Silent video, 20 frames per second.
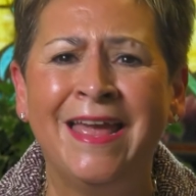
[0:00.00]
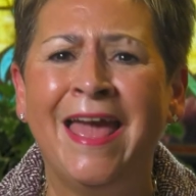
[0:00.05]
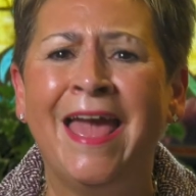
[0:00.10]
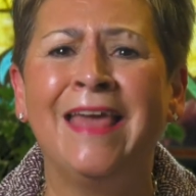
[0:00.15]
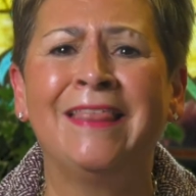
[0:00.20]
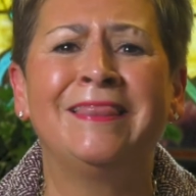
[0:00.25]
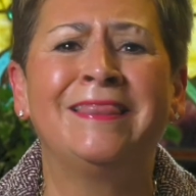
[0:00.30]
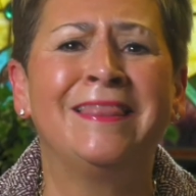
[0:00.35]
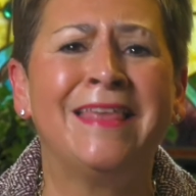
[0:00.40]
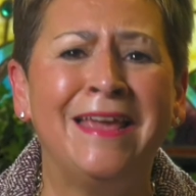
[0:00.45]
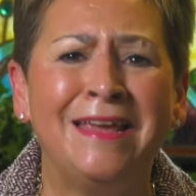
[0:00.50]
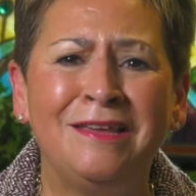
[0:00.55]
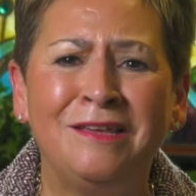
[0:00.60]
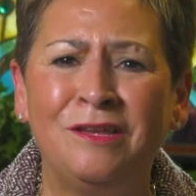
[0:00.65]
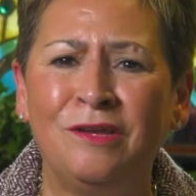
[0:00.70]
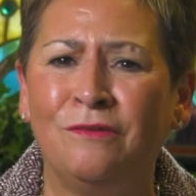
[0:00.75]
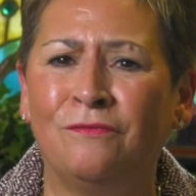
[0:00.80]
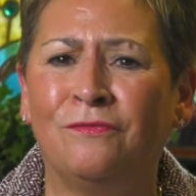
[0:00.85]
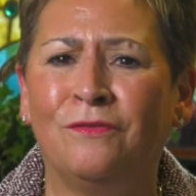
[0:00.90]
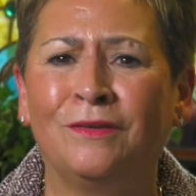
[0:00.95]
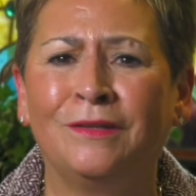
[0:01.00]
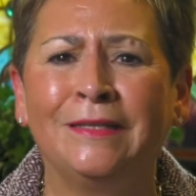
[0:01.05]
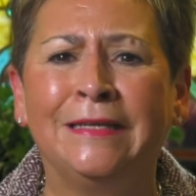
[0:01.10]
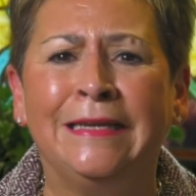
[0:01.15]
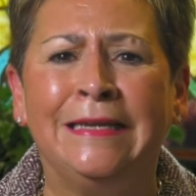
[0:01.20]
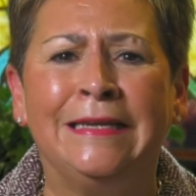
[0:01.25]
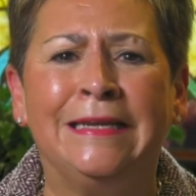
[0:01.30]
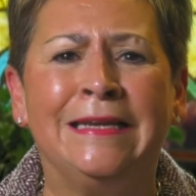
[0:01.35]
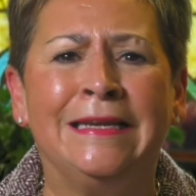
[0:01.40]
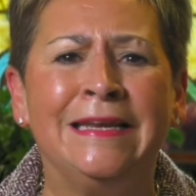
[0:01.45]
And thank you for
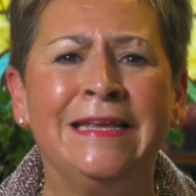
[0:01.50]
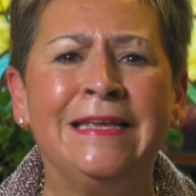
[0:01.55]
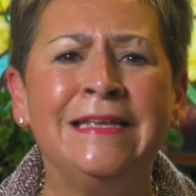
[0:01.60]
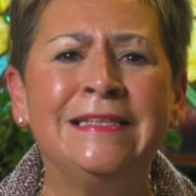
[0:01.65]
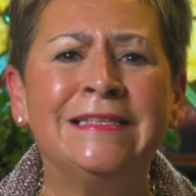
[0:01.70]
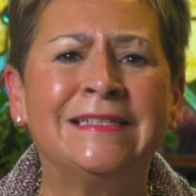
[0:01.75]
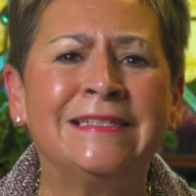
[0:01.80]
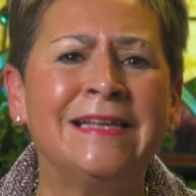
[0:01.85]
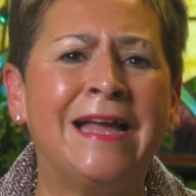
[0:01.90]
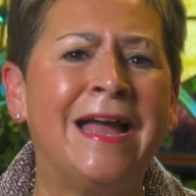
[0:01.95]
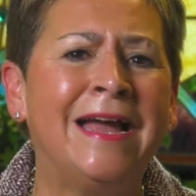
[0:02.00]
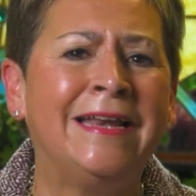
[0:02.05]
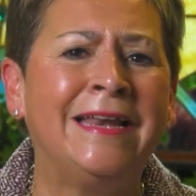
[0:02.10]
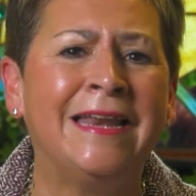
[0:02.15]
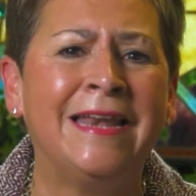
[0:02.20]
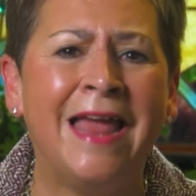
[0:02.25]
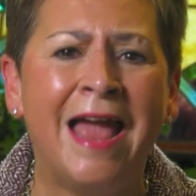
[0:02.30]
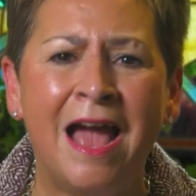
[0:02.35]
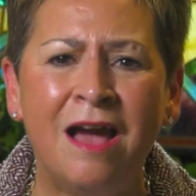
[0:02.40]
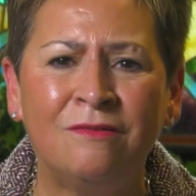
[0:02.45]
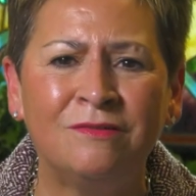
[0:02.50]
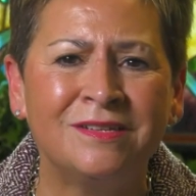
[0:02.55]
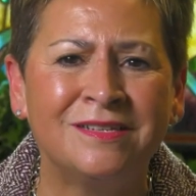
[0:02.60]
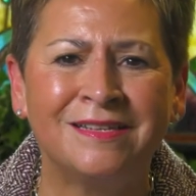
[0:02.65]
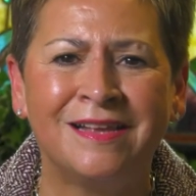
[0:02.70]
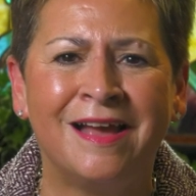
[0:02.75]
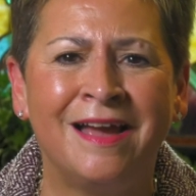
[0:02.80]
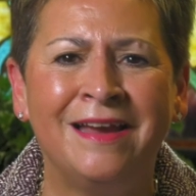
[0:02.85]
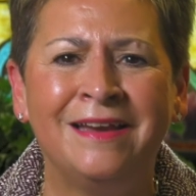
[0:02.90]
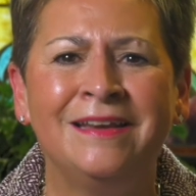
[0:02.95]
leading inside and
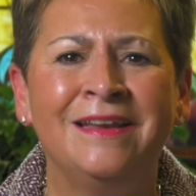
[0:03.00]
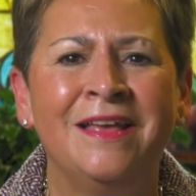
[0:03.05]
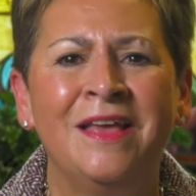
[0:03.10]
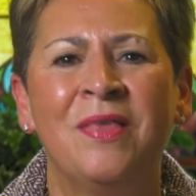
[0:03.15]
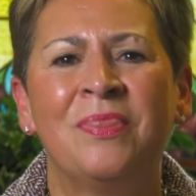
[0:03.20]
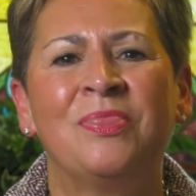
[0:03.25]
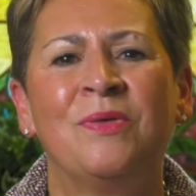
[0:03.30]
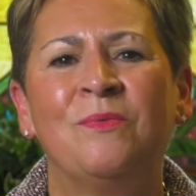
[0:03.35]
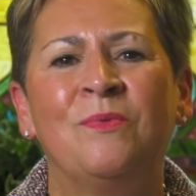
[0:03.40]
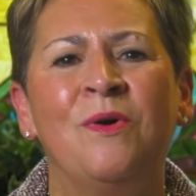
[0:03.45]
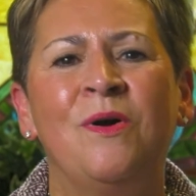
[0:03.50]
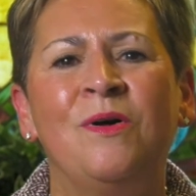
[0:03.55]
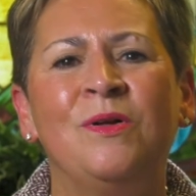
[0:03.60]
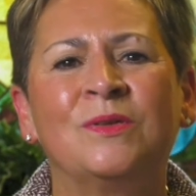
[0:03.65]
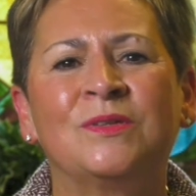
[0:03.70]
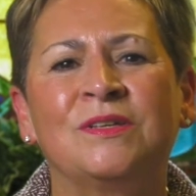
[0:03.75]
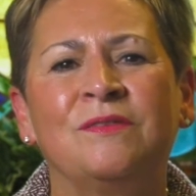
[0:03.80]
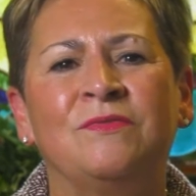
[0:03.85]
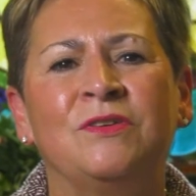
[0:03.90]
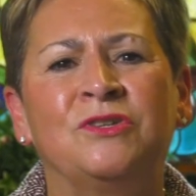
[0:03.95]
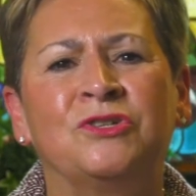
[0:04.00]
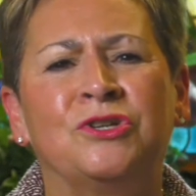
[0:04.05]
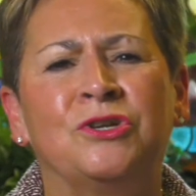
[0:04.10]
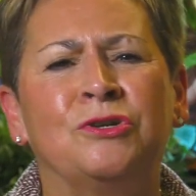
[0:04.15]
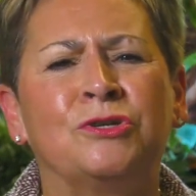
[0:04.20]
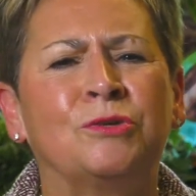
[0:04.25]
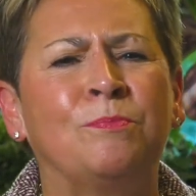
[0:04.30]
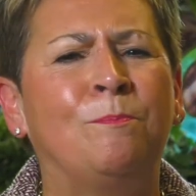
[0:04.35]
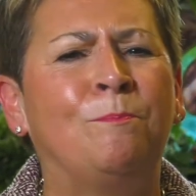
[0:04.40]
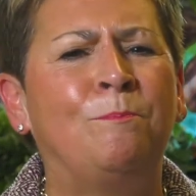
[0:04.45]
outside the walls of the
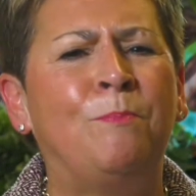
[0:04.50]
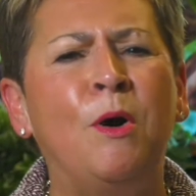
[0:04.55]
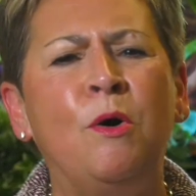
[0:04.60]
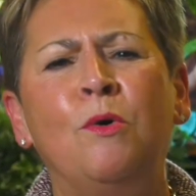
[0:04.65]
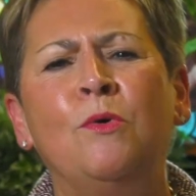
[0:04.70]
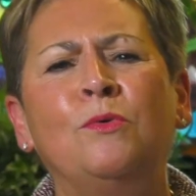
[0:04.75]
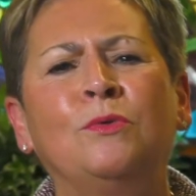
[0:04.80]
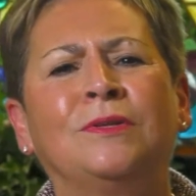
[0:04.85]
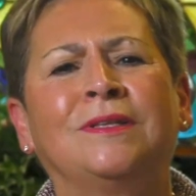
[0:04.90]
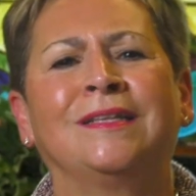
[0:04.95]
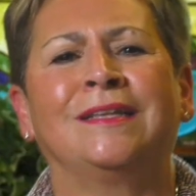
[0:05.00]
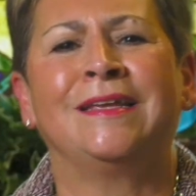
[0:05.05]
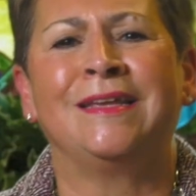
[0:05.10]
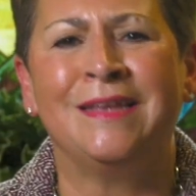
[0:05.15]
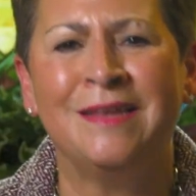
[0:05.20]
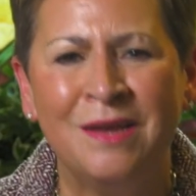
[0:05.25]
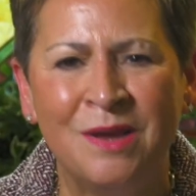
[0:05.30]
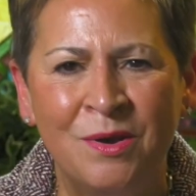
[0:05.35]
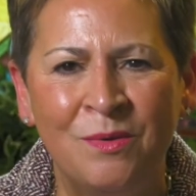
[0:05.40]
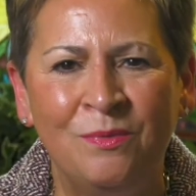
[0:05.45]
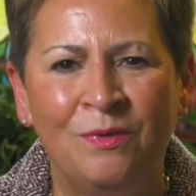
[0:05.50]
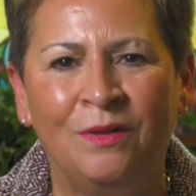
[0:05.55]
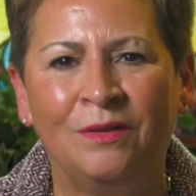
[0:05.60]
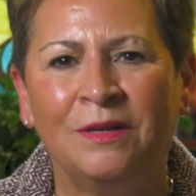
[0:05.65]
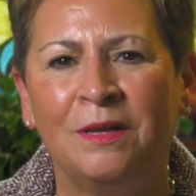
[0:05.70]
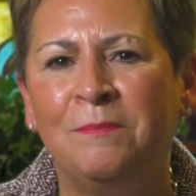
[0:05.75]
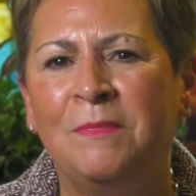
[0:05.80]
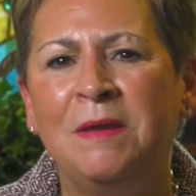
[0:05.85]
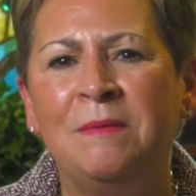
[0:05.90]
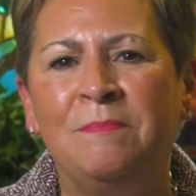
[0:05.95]
church, boldly
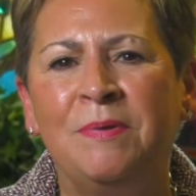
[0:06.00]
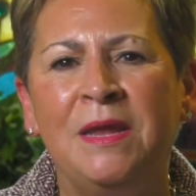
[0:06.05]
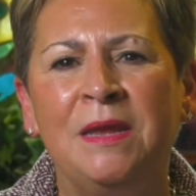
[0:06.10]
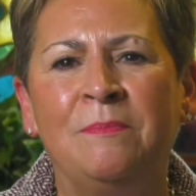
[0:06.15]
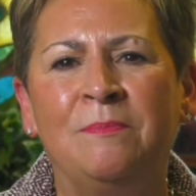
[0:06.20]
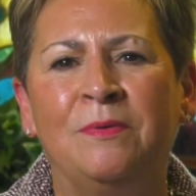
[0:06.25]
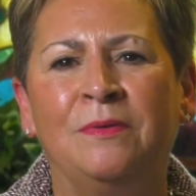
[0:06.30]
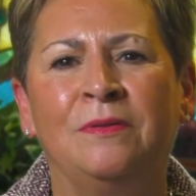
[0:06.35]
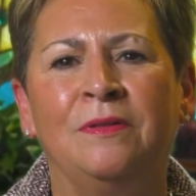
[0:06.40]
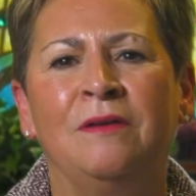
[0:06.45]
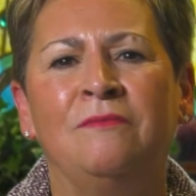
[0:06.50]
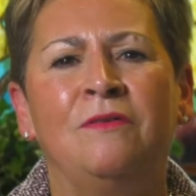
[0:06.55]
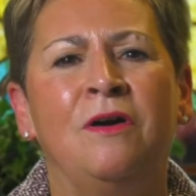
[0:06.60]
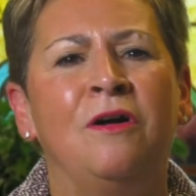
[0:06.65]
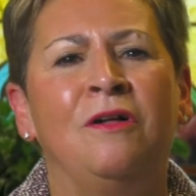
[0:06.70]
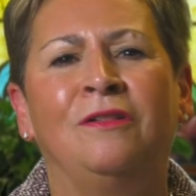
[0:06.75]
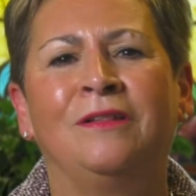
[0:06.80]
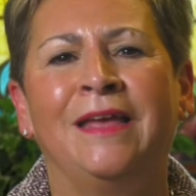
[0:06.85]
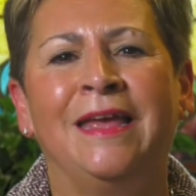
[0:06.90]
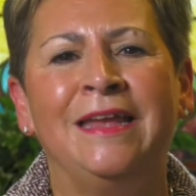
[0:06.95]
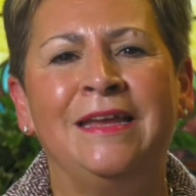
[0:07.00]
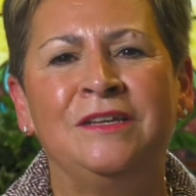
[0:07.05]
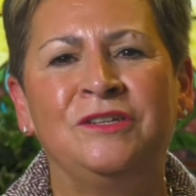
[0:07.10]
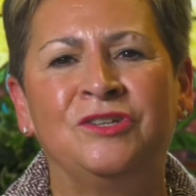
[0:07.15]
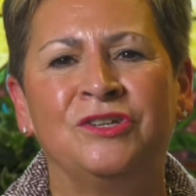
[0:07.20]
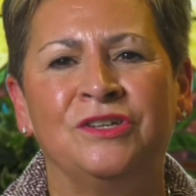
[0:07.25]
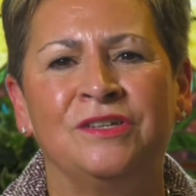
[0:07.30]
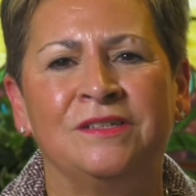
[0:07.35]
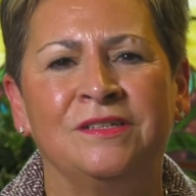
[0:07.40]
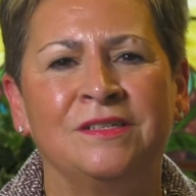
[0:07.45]
welcoming people of all
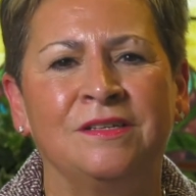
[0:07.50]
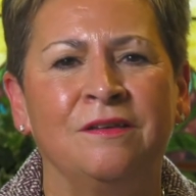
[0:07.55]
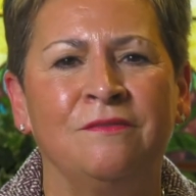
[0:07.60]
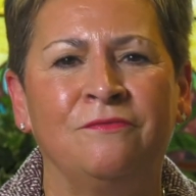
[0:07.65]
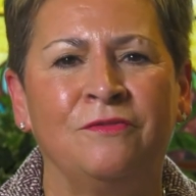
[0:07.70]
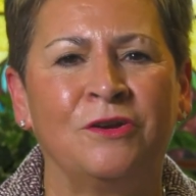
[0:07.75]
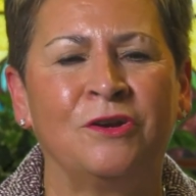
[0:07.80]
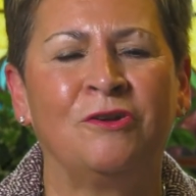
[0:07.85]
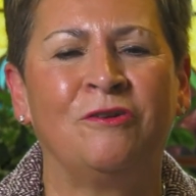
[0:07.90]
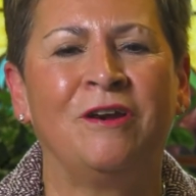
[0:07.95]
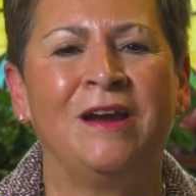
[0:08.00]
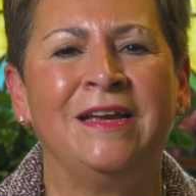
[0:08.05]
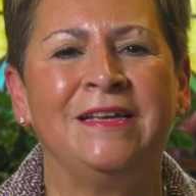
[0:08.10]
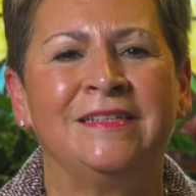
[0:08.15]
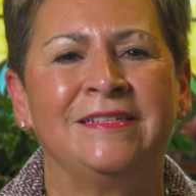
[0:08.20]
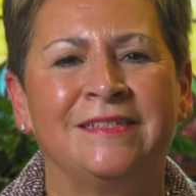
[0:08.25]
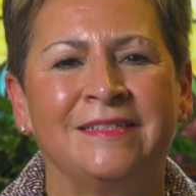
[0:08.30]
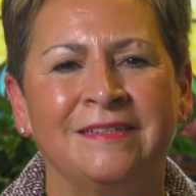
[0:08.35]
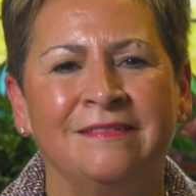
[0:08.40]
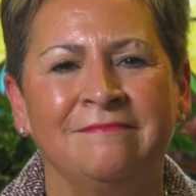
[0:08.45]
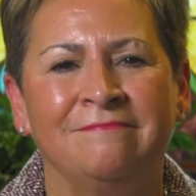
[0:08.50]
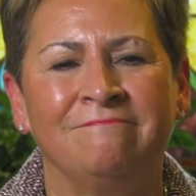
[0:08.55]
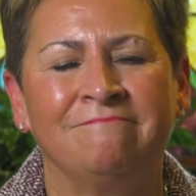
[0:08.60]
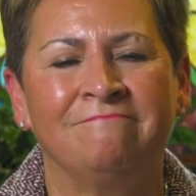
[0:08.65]
ages for Christ.